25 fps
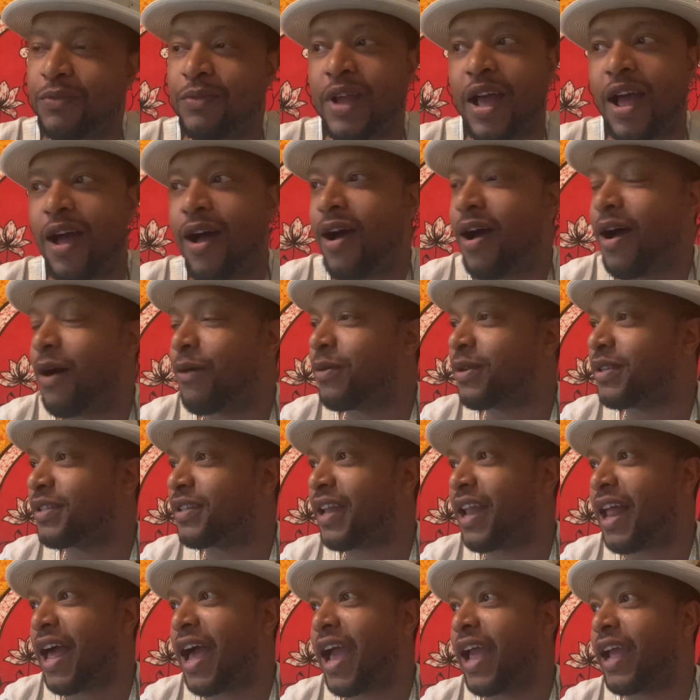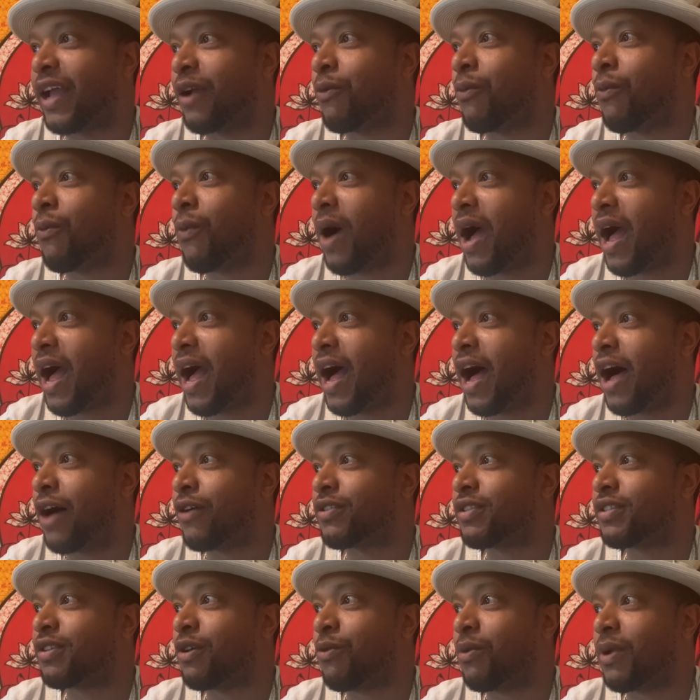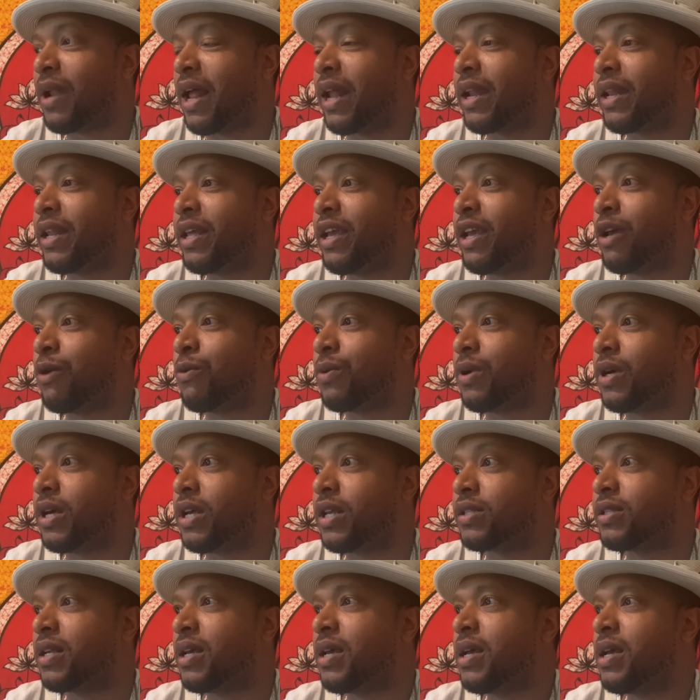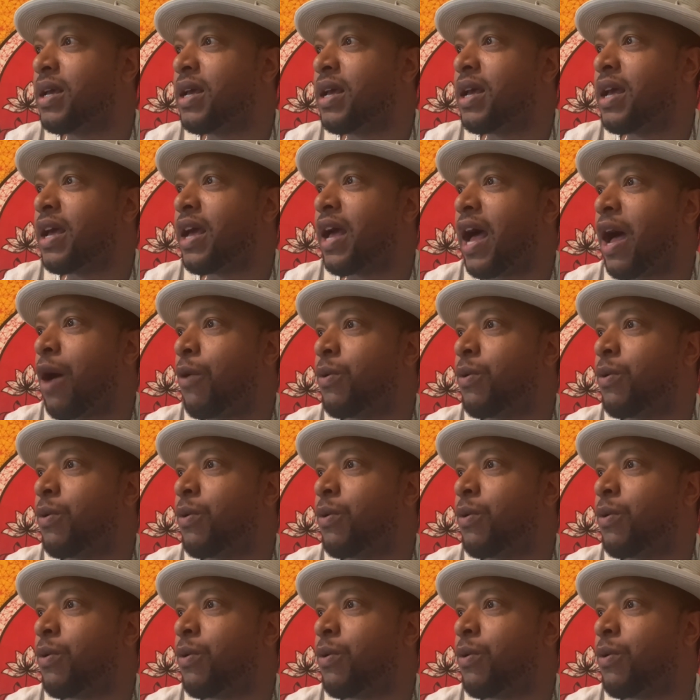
I oh. was like, wow. So what I did was I